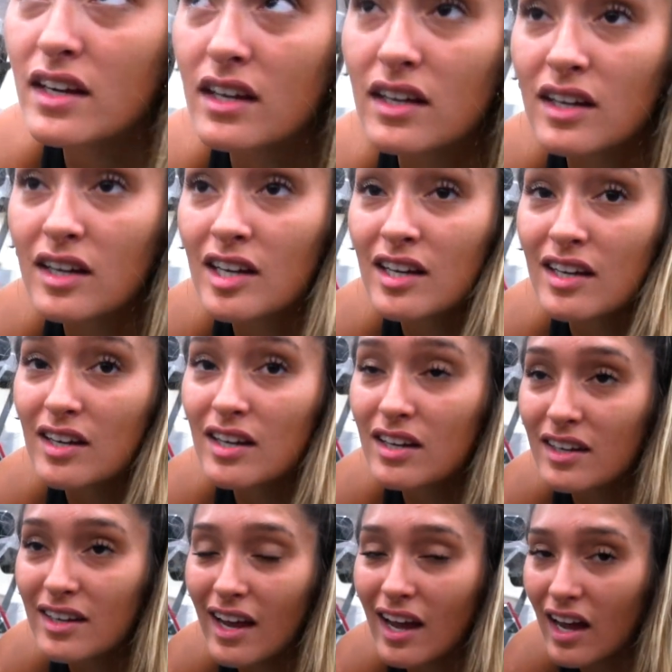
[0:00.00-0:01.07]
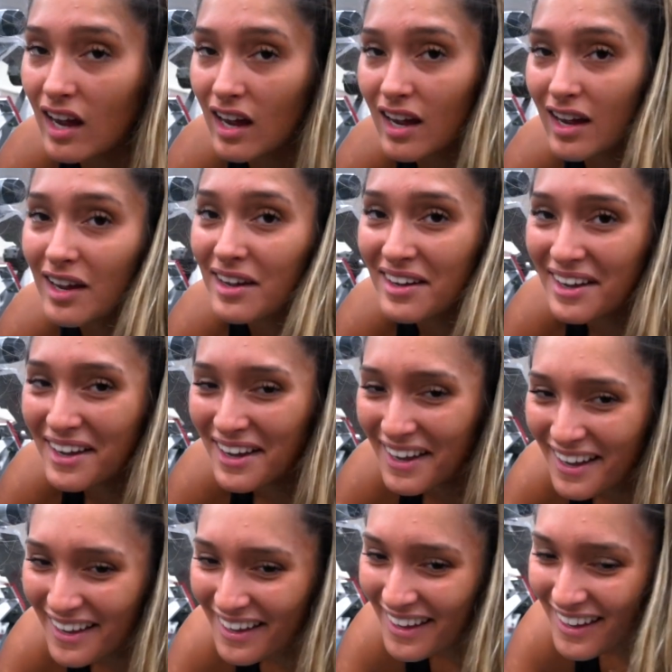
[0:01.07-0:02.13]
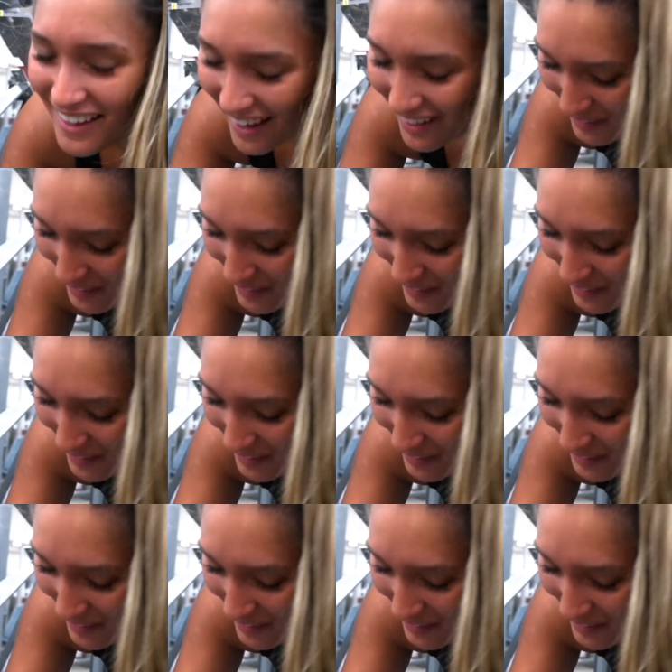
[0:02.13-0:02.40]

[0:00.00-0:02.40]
Concentrate? Yeah. What else? I